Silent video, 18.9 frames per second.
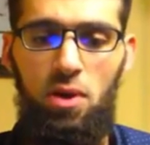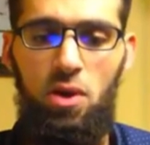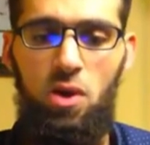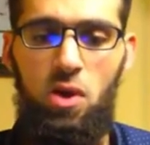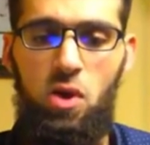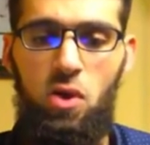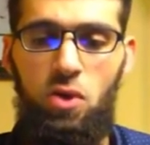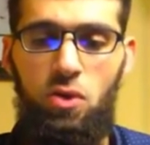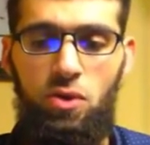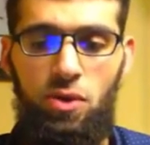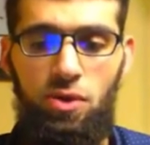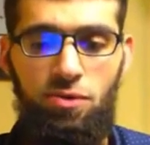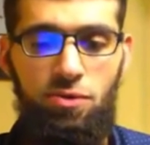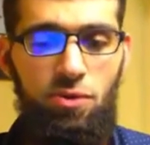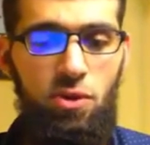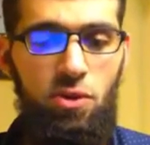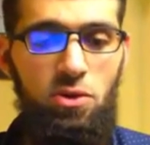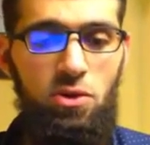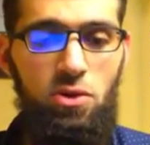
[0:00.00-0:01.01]
So the
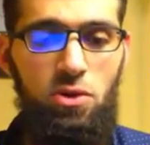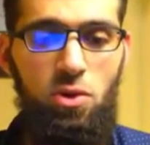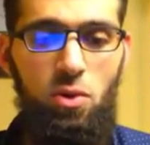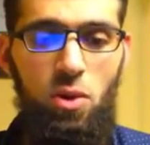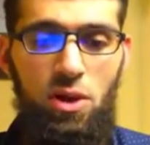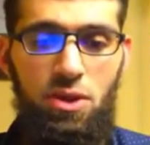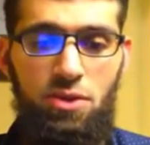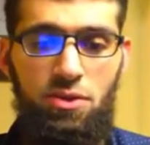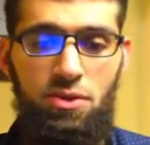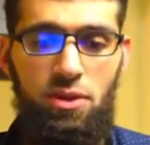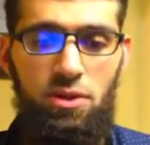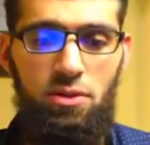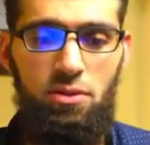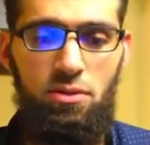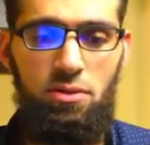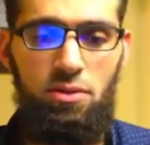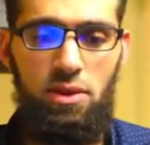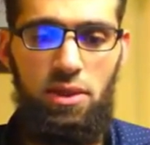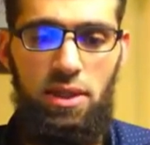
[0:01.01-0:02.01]
first question
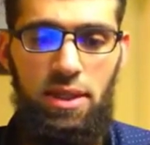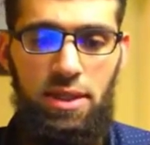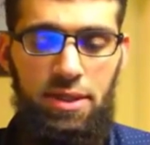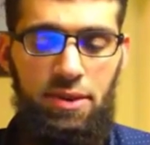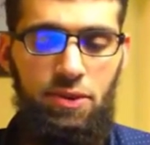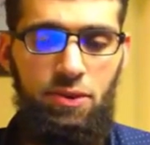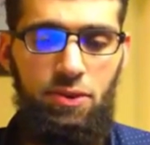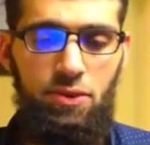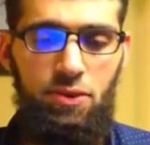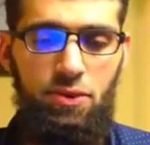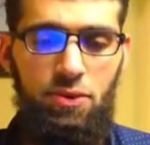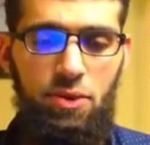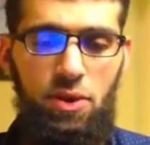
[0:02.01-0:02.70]
is,